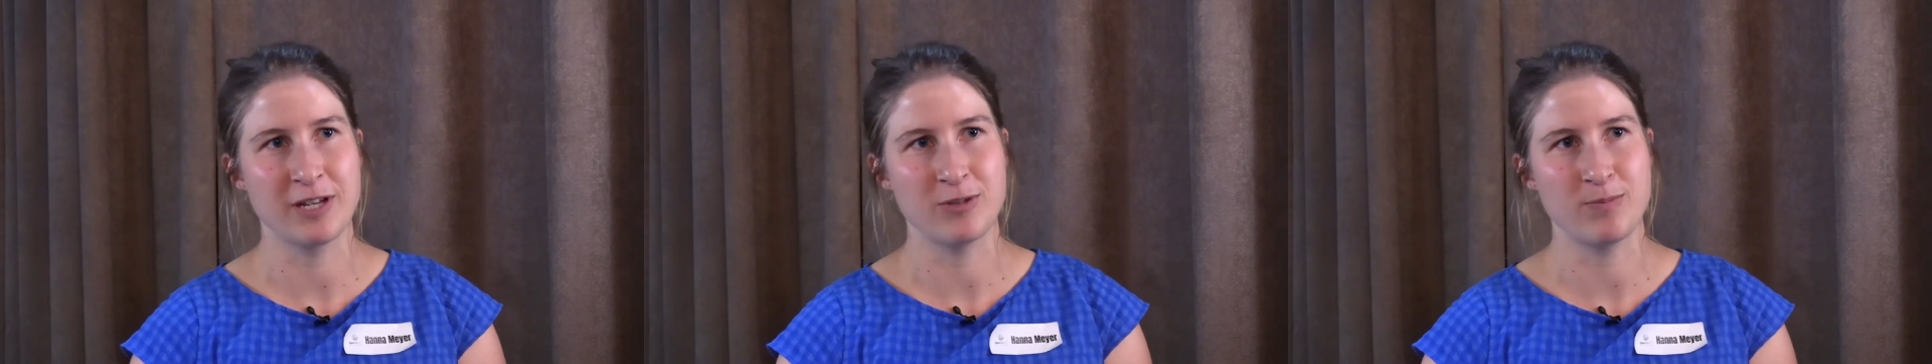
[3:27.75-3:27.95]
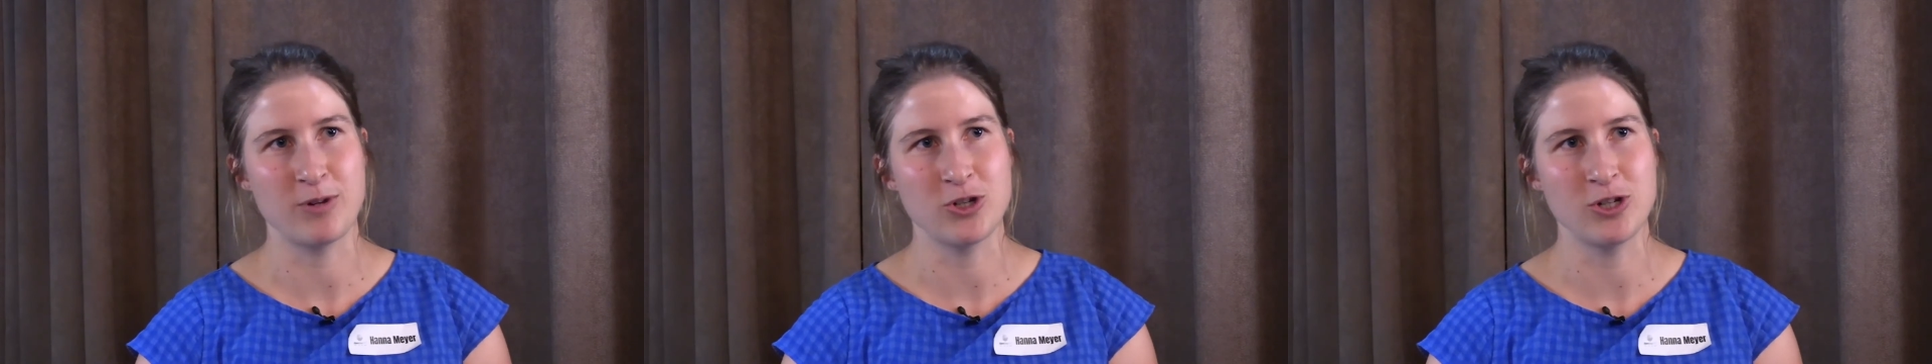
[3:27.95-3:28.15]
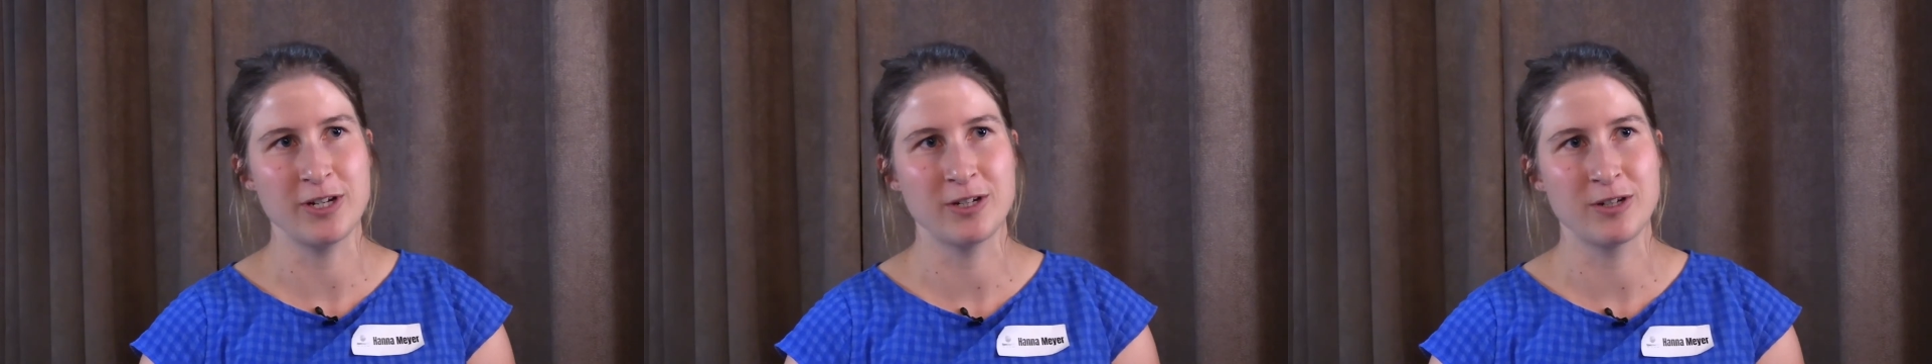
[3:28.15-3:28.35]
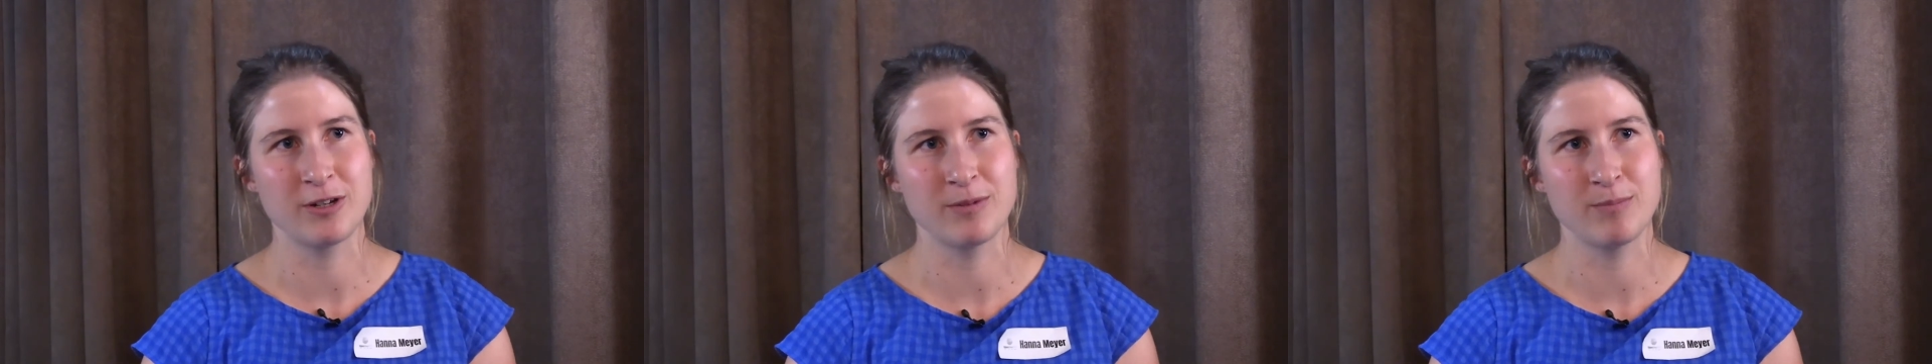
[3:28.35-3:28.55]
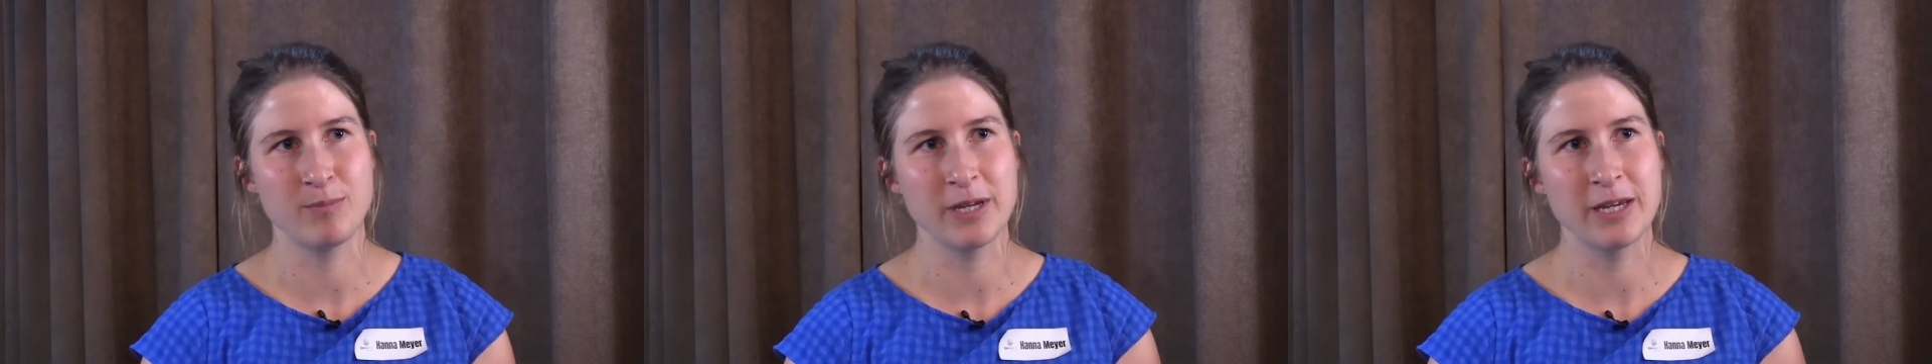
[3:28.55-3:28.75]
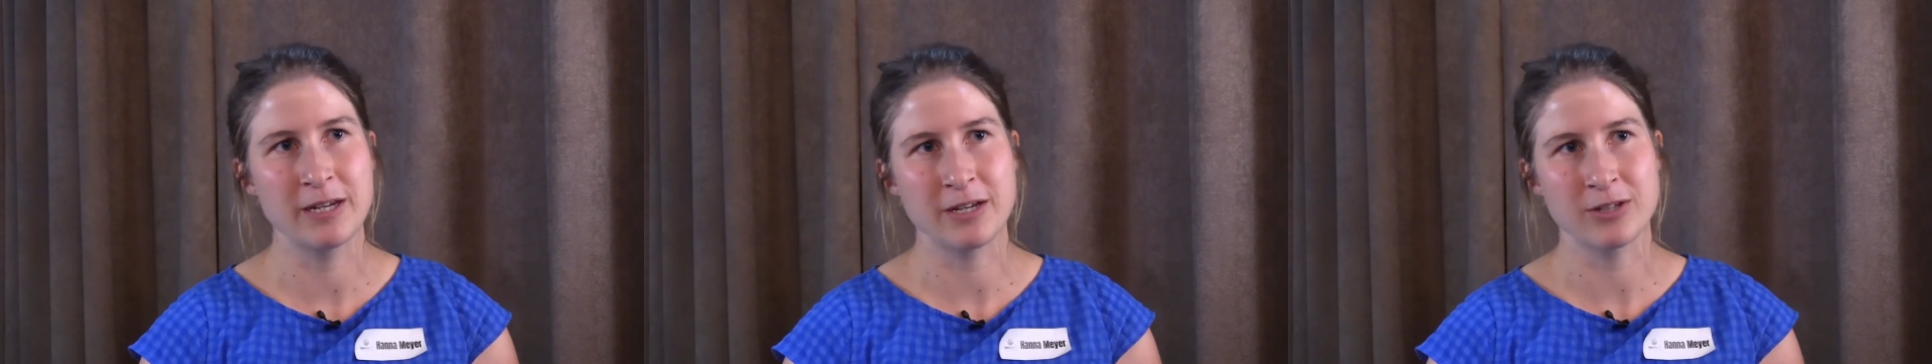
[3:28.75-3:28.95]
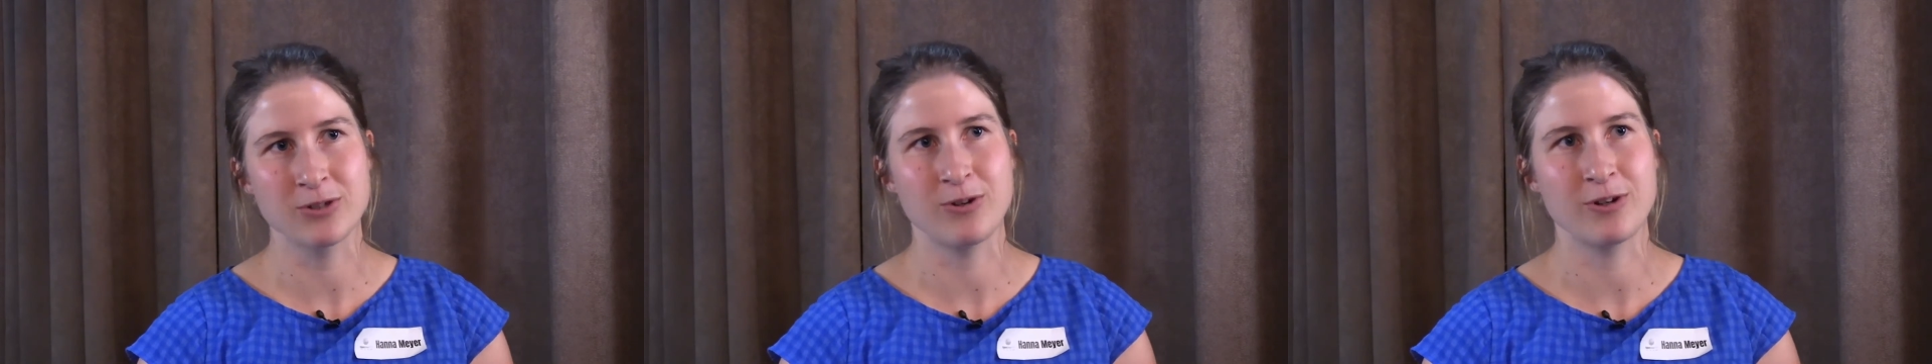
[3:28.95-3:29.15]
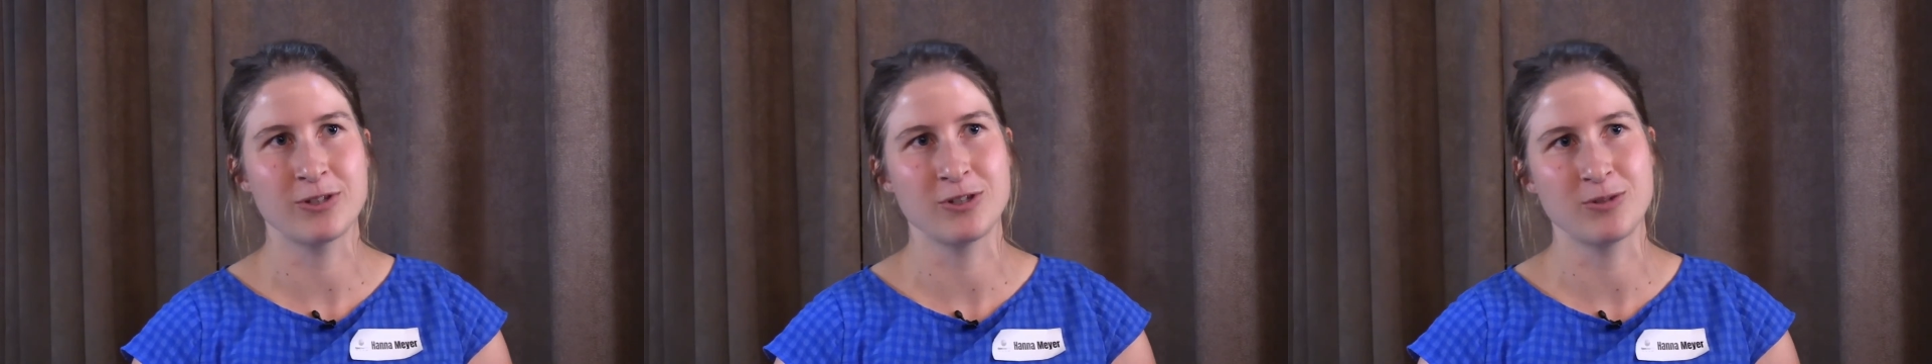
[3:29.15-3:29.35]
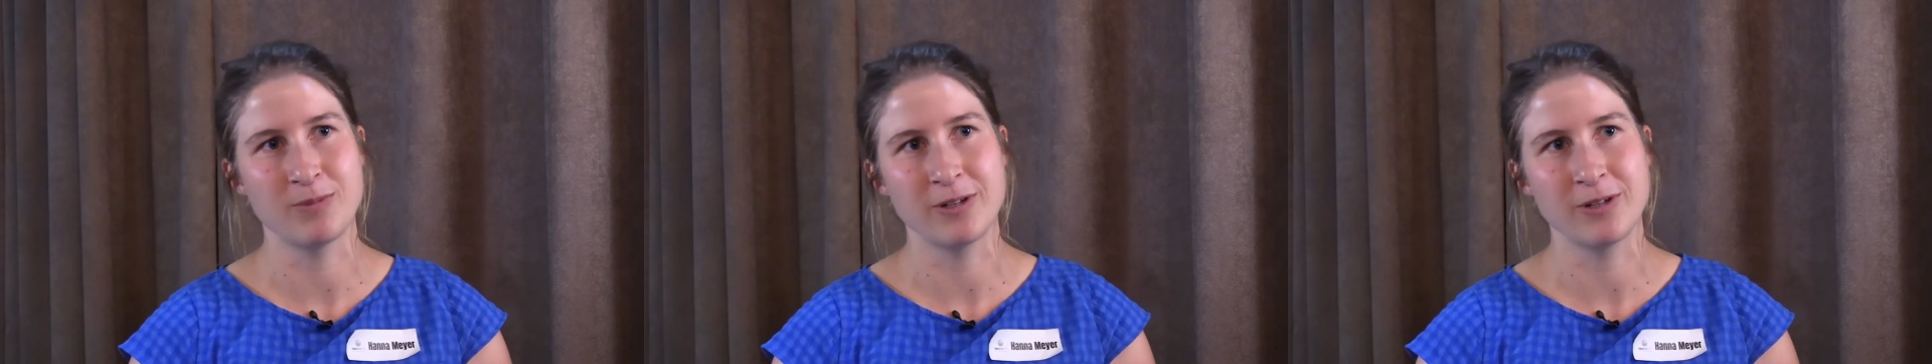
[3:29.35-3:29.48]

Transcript: especially in the beginners courses,